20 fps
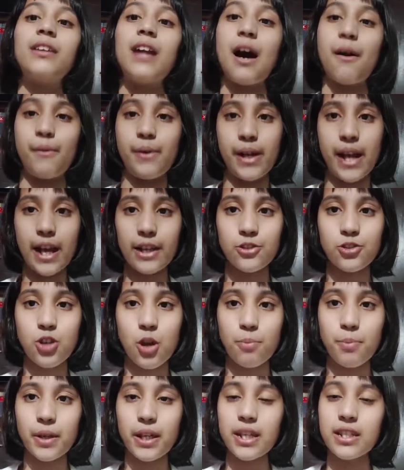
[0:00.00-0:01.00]
our next
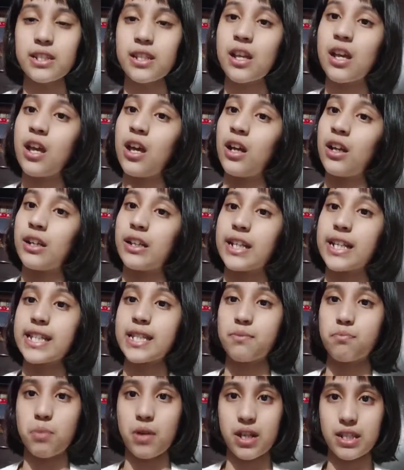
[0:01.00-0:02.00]
topic is
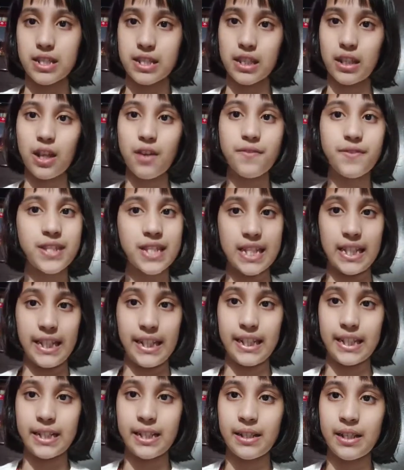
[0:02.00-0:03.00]
dispersal of
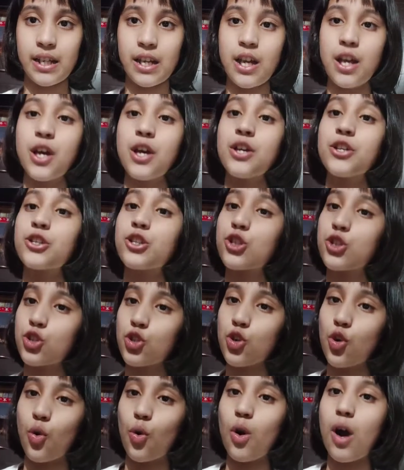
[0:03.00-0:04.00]
seed.
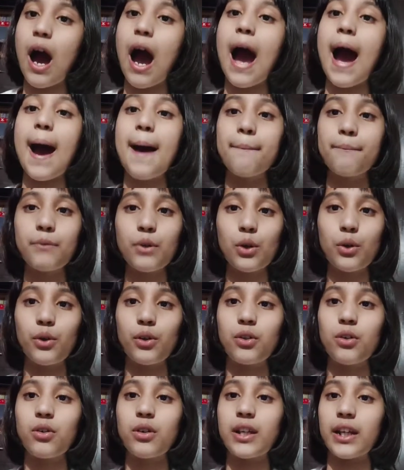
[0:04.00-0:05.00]
So I'm
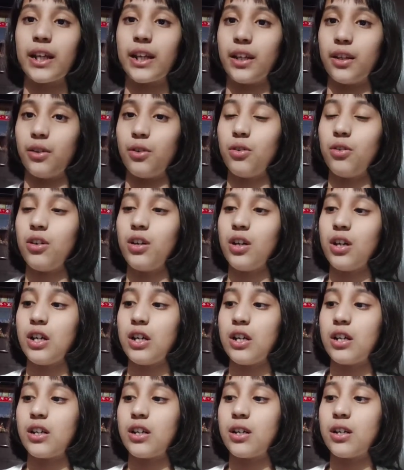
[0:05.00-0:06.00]
going to tell you,
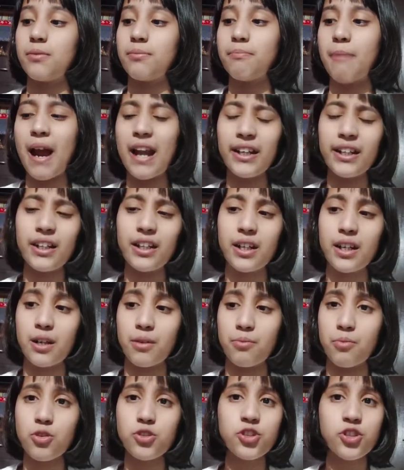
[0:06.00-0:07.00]

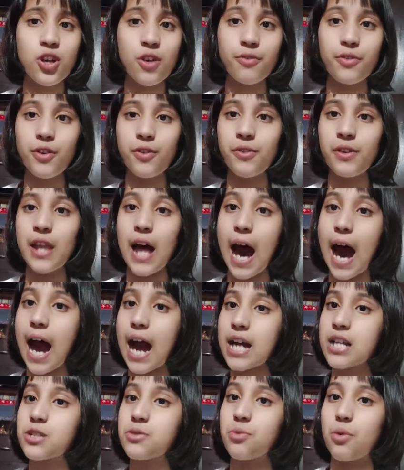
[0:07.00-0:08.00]
most of you will
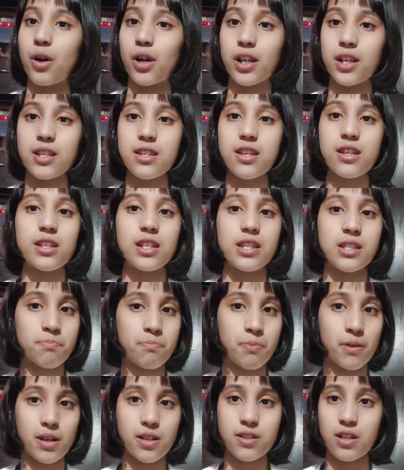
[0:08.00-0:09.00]
ask what is a
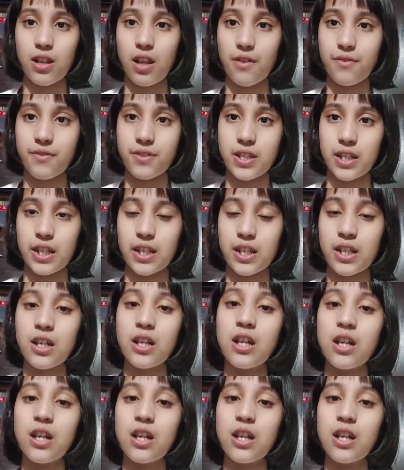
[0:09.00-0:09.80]
dispersal of seed.